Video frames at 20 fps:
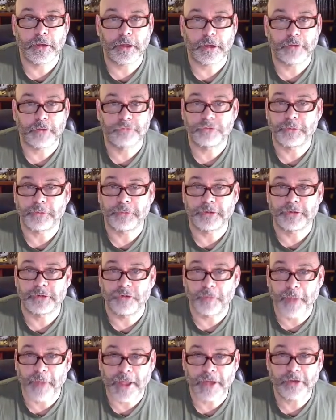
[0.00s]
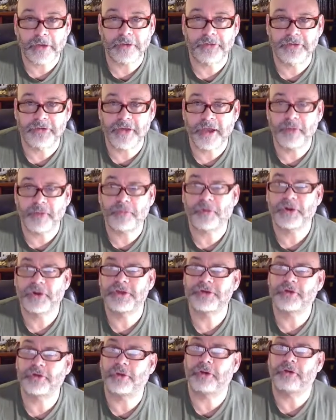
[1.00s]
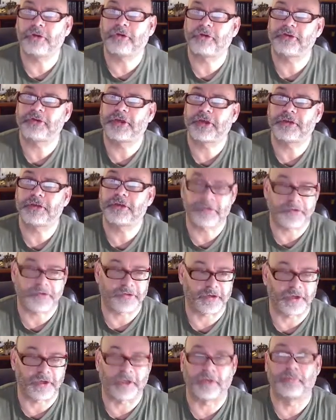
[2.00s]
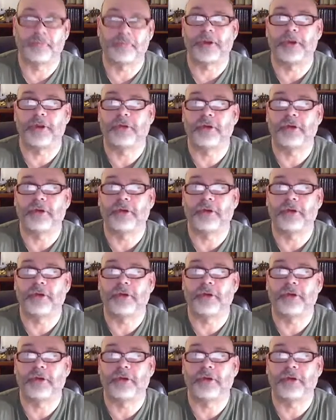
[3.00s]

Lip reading: From a grammatical standpoint, shorten your sentences a little bit.